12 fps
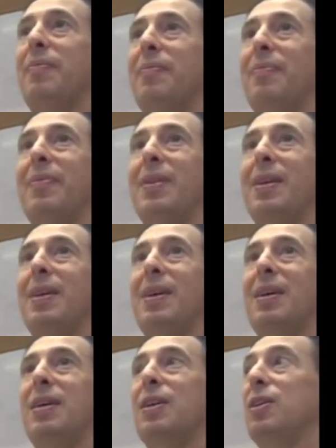
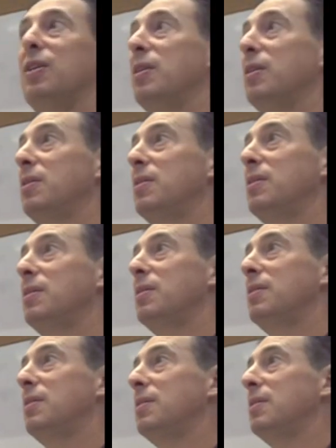Nobody speaks.